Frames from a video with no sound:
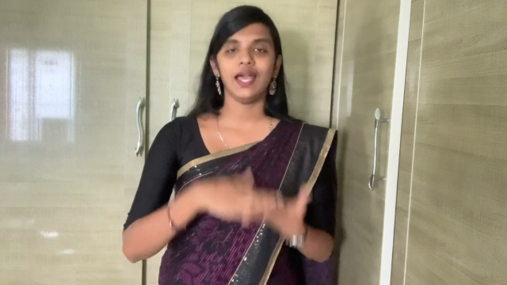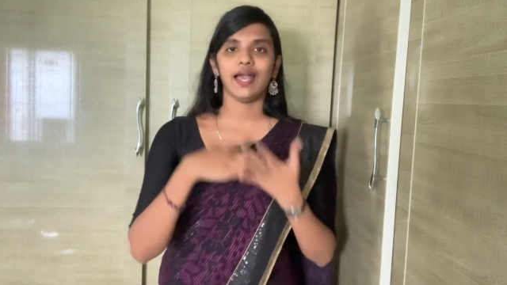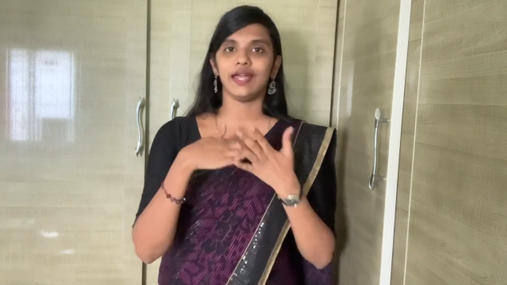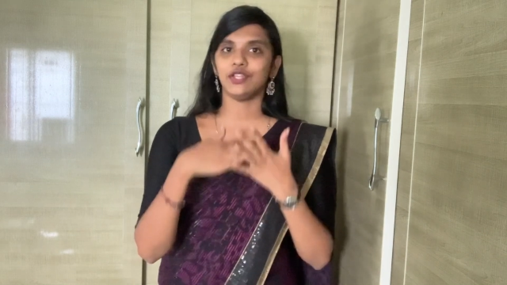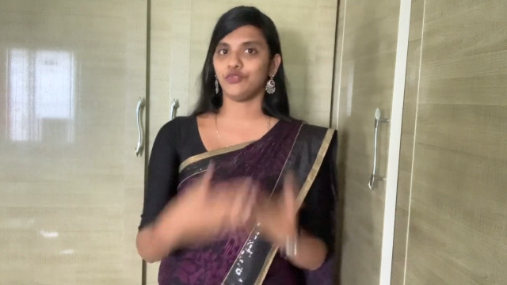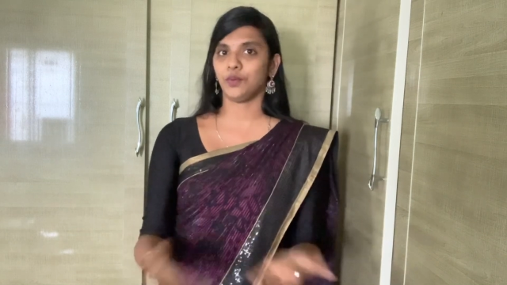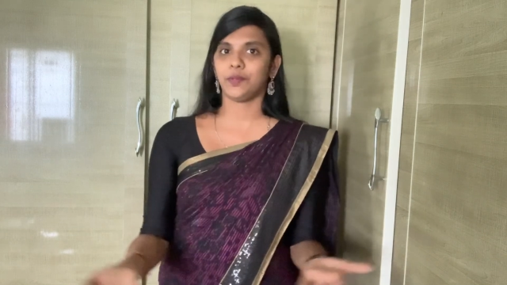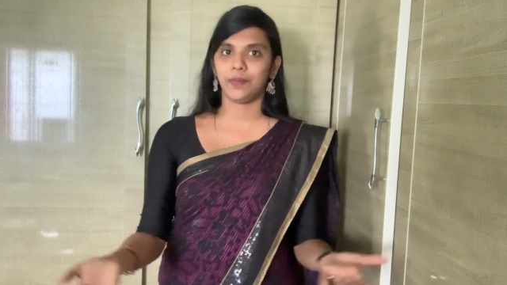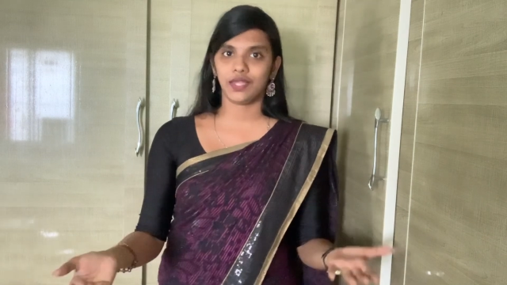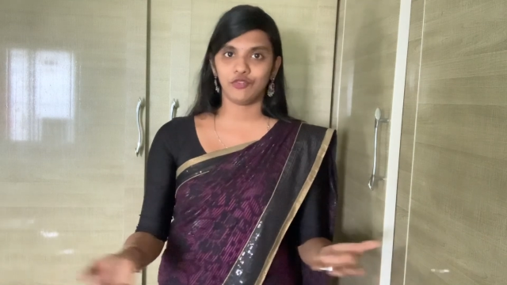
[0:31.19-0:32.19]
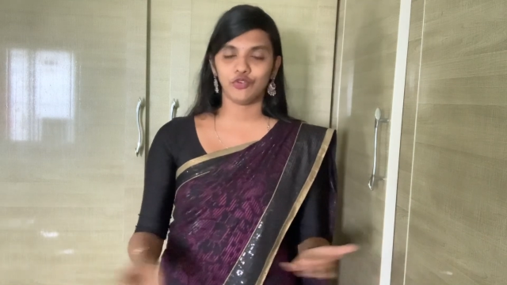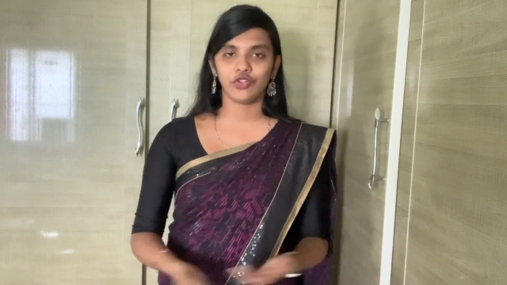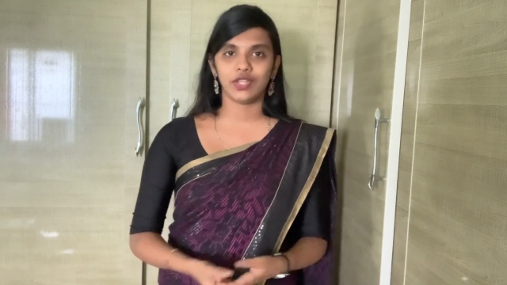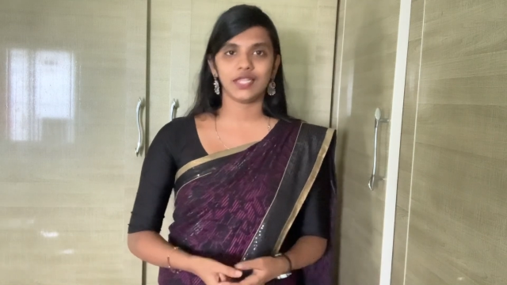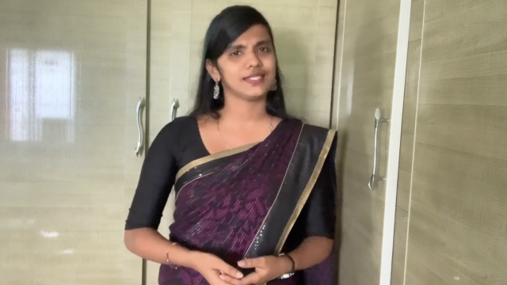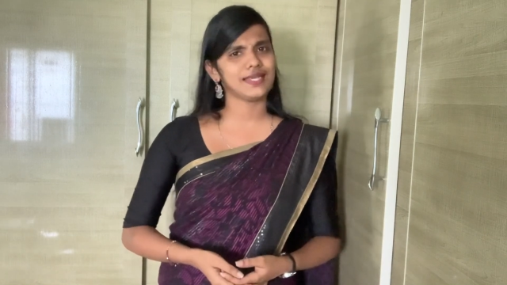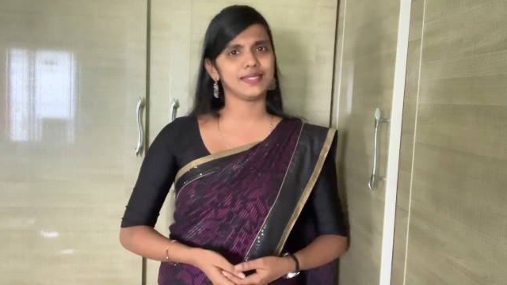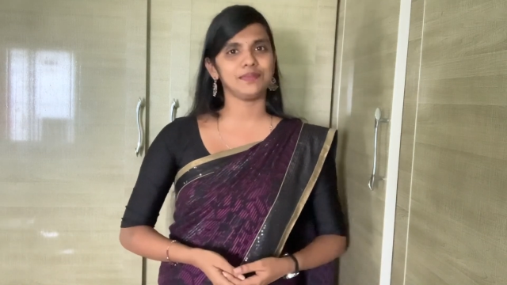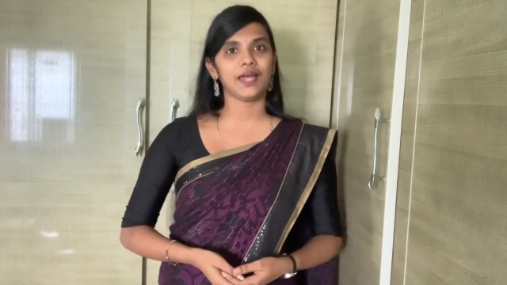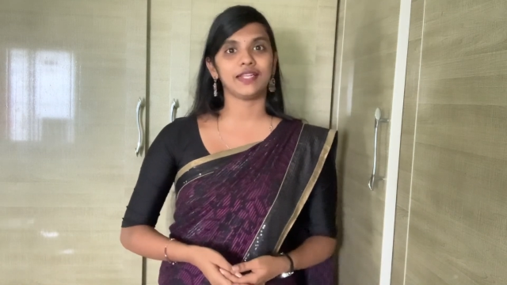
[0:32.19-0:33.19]
And if you're preparing for your NET, doesn't
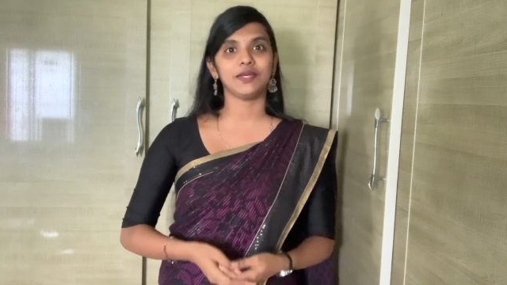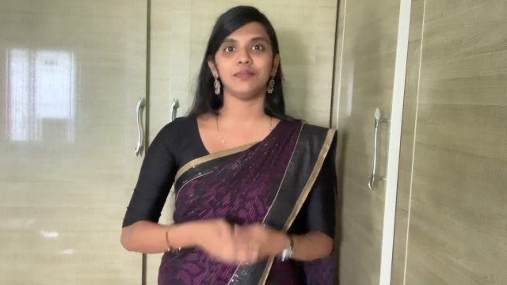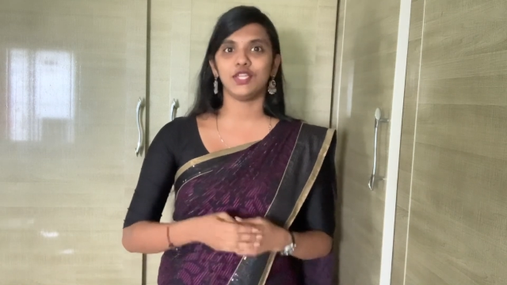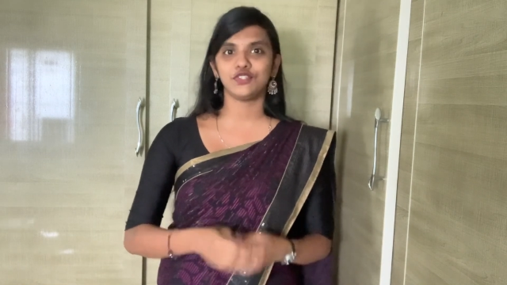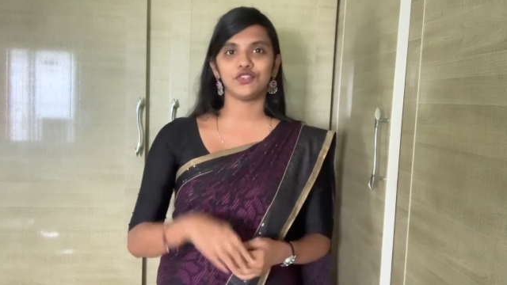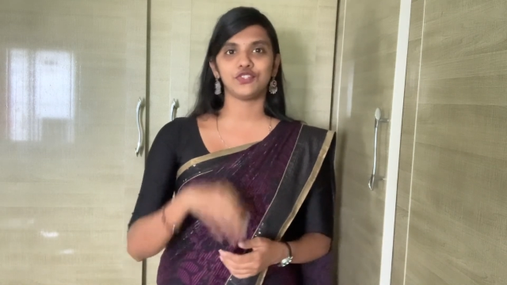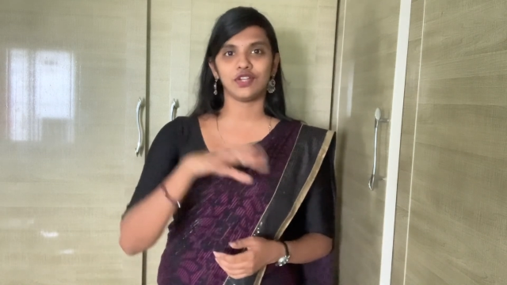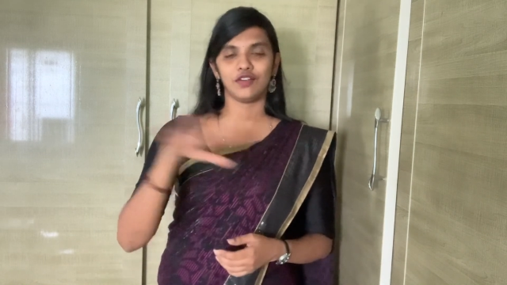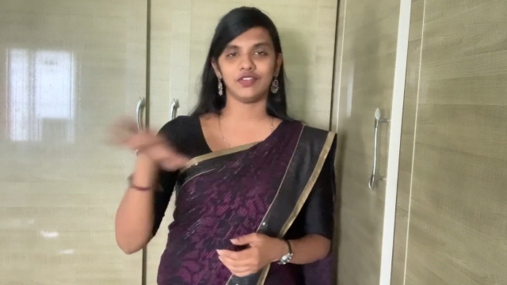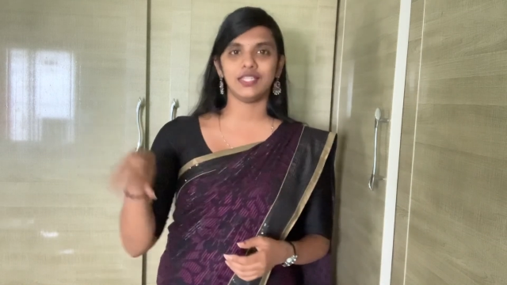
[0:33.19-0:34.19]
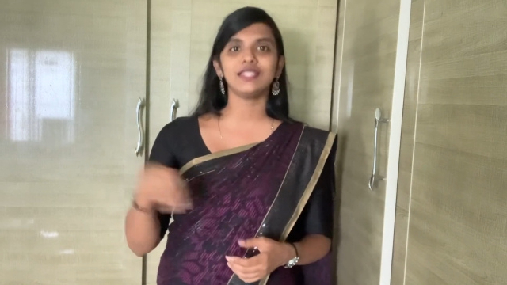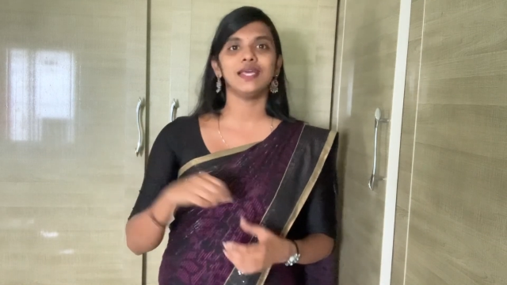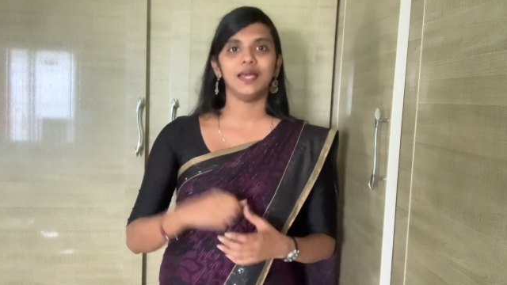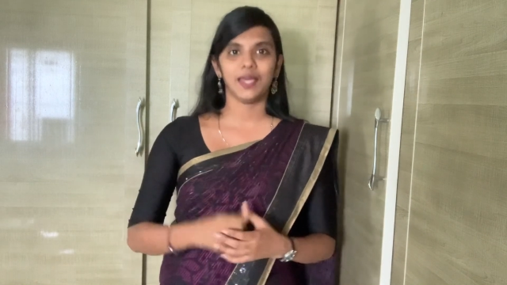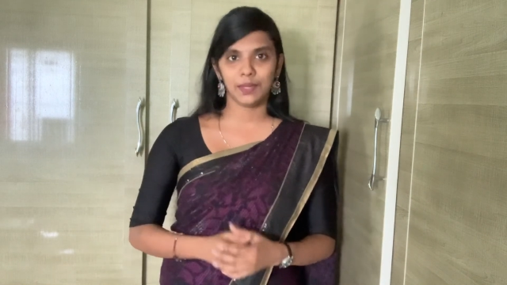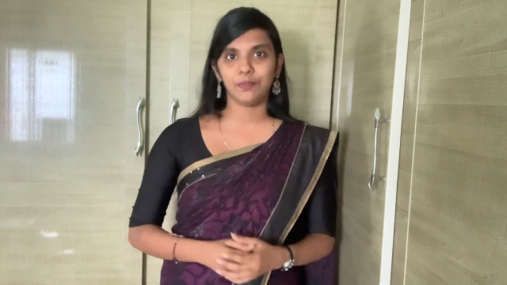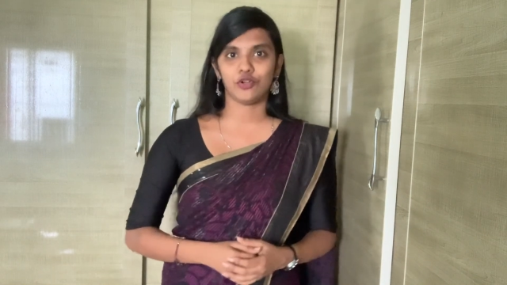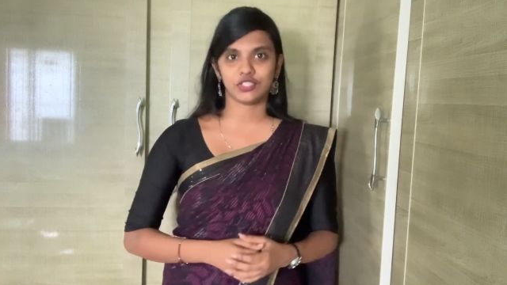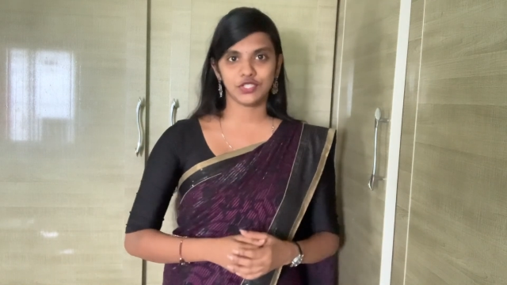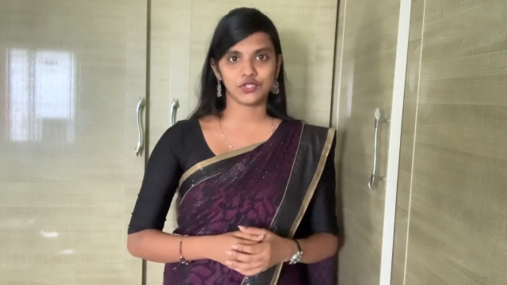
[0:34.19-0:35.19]
matter, make sure to cover these
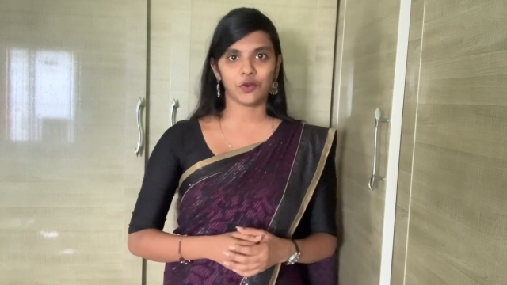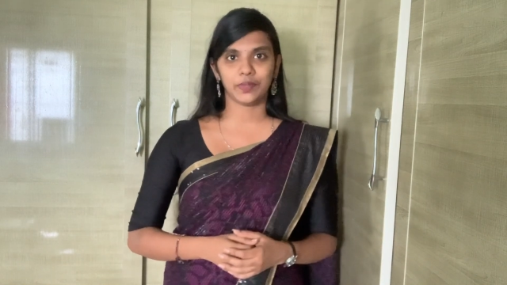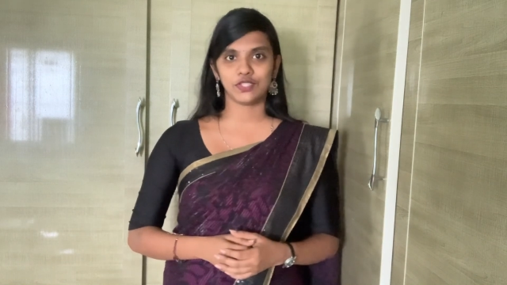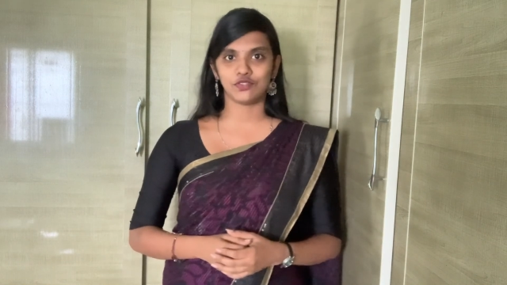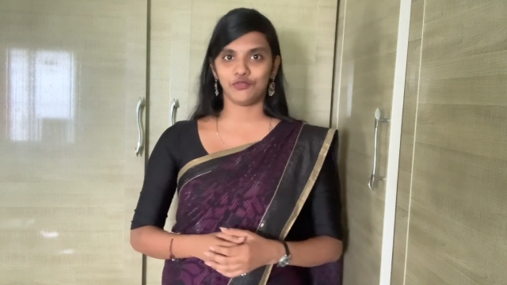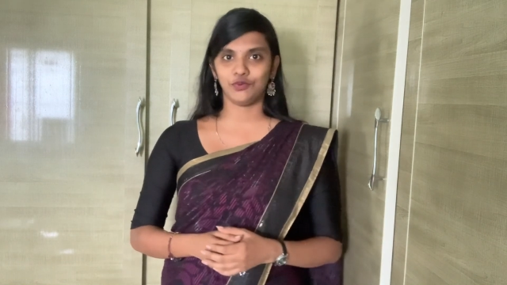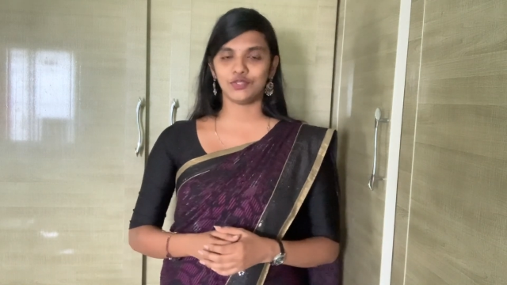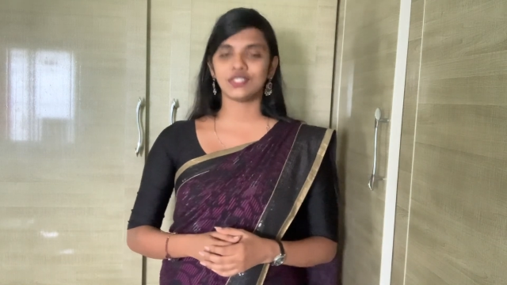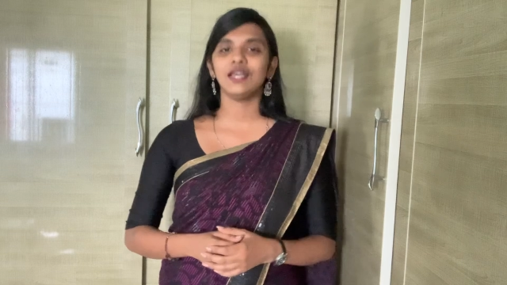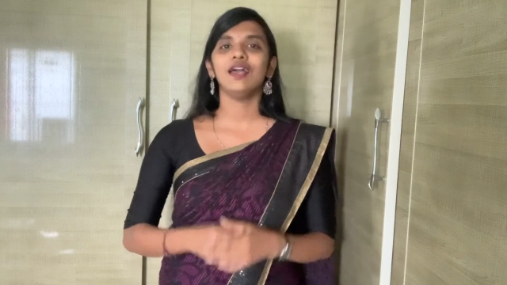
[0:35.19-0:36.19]
important topics, of course.